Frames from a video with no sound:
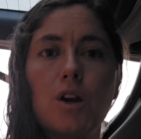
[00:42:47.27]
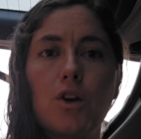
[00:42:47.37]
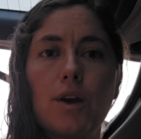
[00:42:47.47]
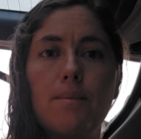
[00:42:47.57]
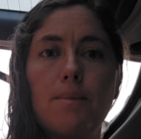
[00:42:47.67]
a
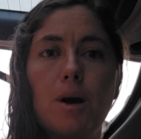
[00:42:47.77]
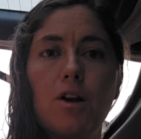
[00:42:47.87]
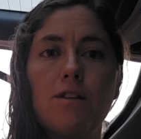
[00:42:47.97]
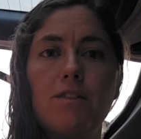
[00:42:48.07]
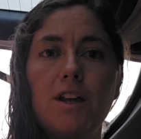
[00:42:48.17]
great
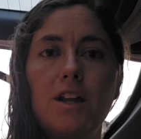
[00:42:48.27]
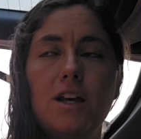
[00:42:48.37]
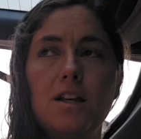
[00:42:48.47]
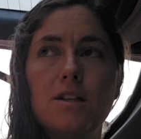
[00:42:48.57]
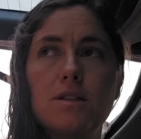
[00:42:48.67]
part of it
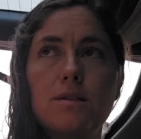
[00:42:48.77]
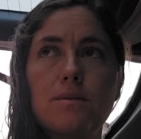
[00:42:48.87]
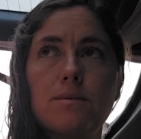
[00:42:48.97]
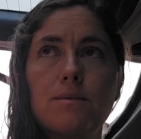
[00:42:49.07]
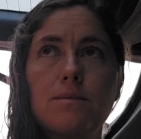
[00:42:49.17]
is